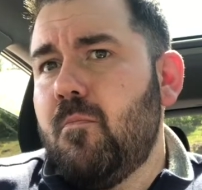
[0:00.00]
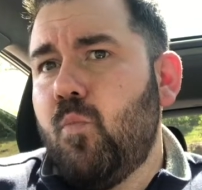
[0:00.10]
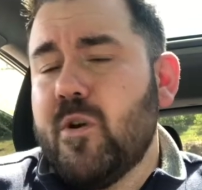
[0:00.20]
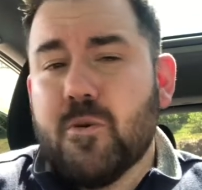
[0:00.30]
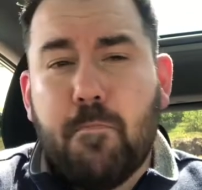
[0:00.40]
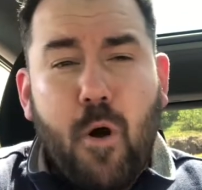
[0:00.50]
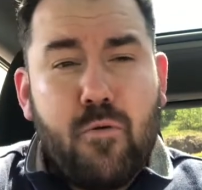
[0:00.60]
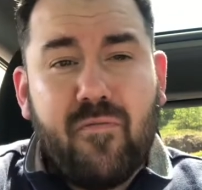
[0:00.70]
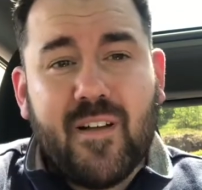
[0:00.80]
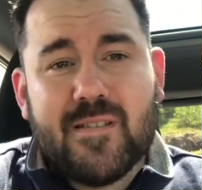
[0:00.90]
which are
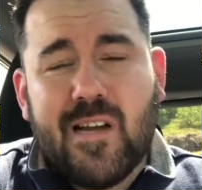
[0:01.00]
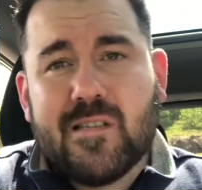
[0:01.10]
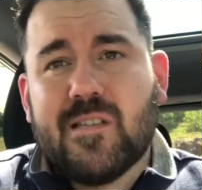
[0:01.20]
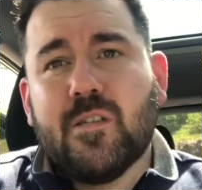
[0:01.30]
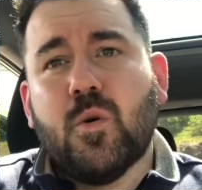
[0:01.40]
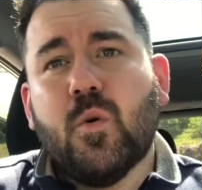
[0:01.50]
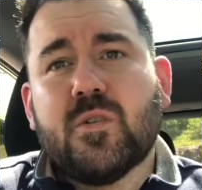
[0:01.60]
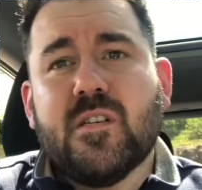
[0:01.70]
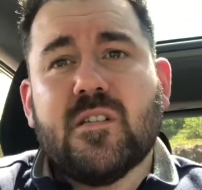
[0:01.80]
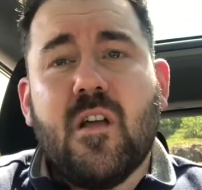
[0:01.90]
both fantastic
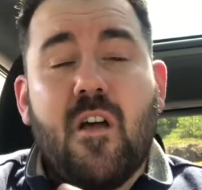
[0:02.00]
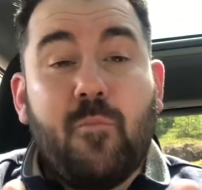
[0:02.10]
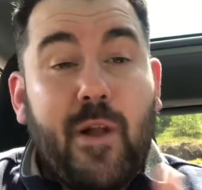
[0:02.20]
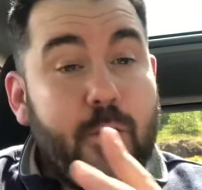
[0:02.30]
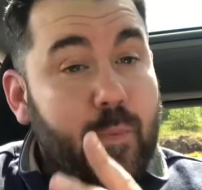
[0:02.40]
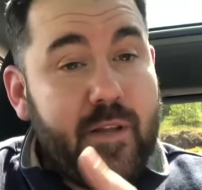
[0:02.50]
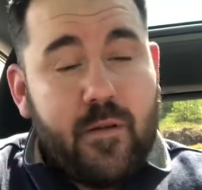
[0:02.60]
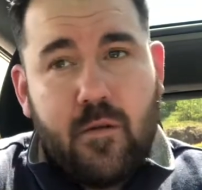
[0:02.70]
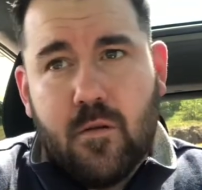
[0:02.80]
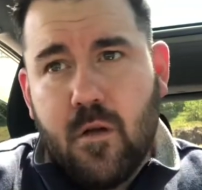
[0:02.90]
courses. Played up
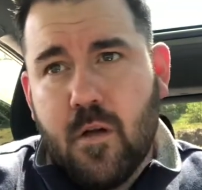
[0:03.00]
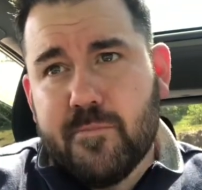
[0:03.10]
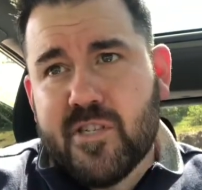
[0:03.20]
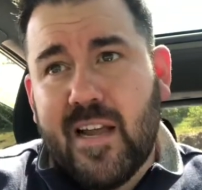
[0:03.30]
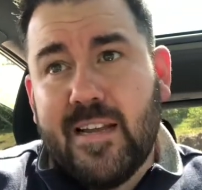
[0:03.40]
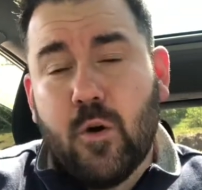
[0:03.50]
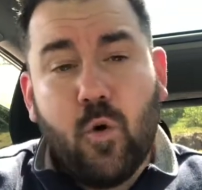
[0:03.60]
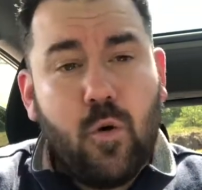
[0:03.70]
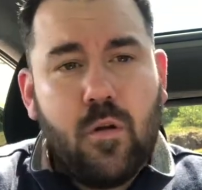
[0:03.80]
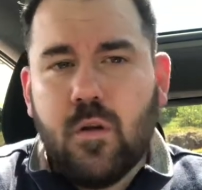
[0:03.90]
in Slaley
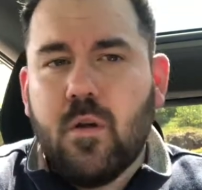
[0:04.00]
Hall,